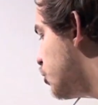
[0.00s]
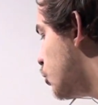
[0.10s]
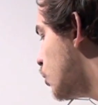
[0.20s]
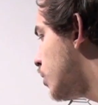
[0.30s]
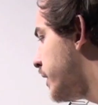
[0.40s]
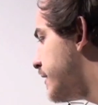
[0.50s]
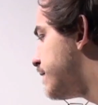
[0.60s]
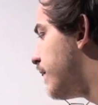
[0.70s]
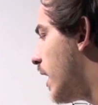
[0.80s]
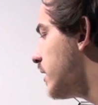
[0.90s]

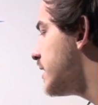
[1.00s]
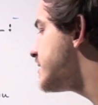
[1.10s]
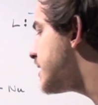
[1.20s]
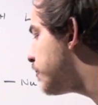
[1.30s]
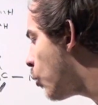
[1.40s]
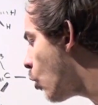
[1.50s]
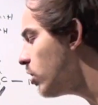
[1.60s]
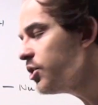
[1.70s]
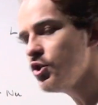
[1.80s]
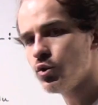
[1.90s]
nucleophile is a
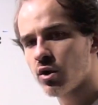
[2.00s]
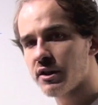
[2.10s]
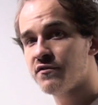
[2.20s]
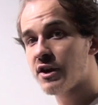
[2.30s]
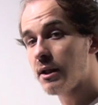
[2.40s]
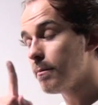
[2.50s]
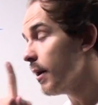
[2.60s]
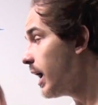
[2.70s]
poor nucleophile,